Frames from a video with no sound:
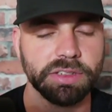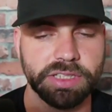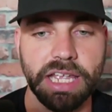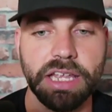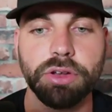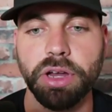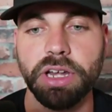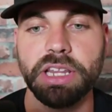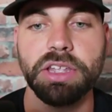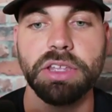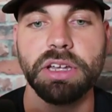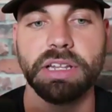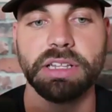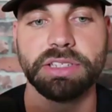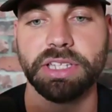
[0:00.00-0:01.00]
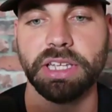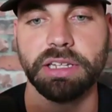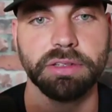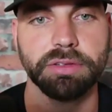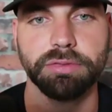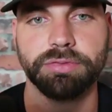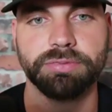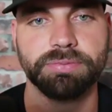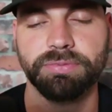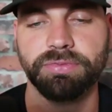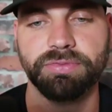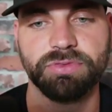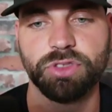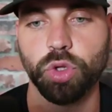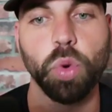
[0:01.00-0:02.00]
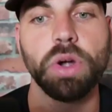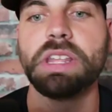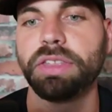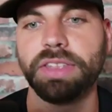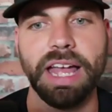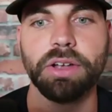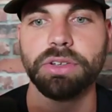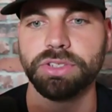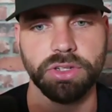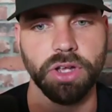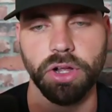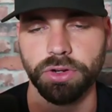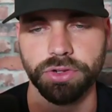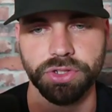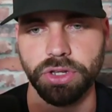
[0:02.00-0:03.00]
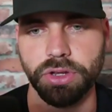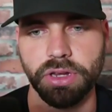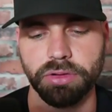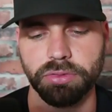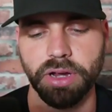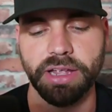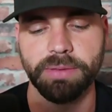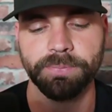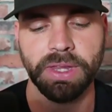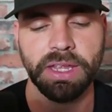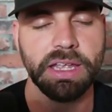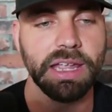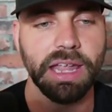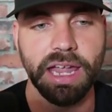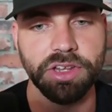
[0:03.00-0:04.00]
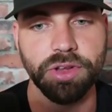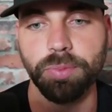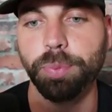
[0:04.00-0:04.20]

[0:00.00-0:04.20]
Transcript: 10 grand a unit instead of $20,000 a unit, right? And you